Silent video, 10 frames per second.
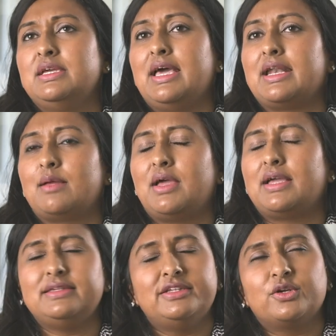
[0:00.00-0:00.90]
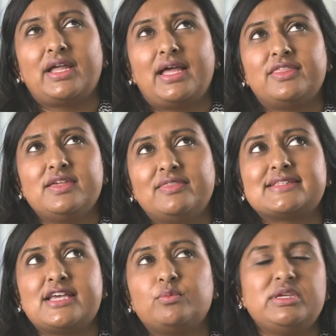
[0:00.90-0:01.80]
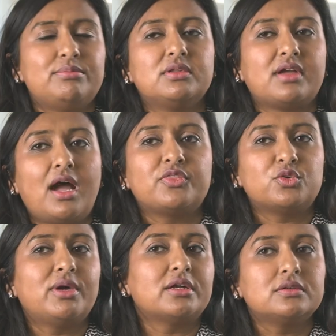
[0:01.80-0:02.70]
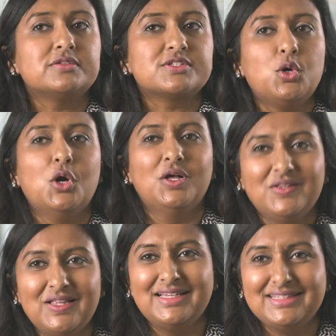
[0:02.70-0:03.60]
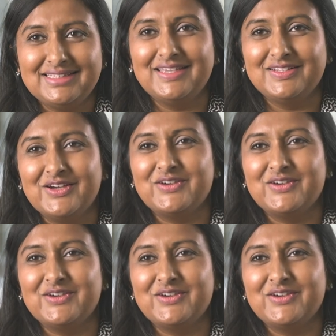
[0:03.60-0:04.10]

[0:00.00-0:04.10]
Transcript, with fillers: And I'm I, you know I, I think that's how people got through medical school, you know,